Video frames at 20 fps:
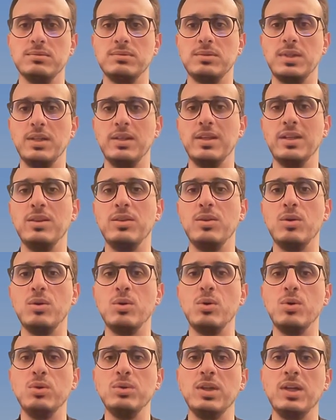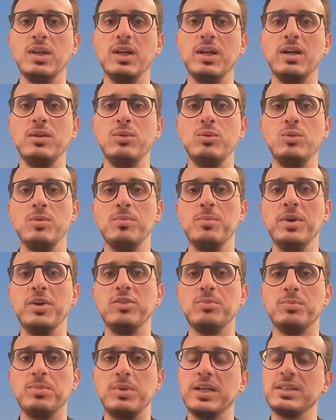and that the code aligns with
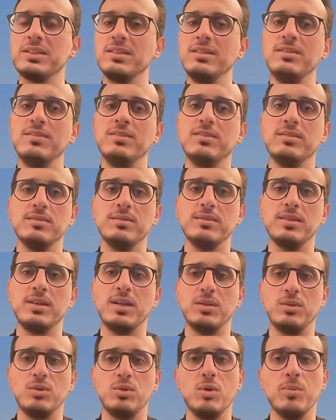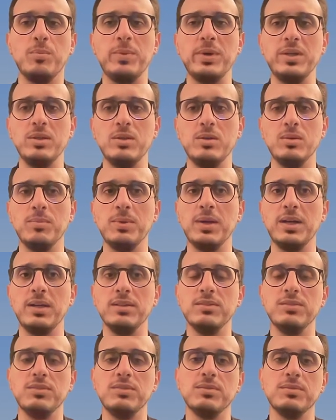best practice and company
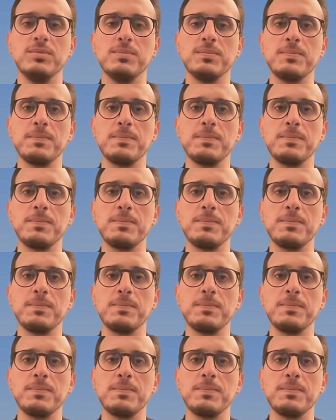compliance.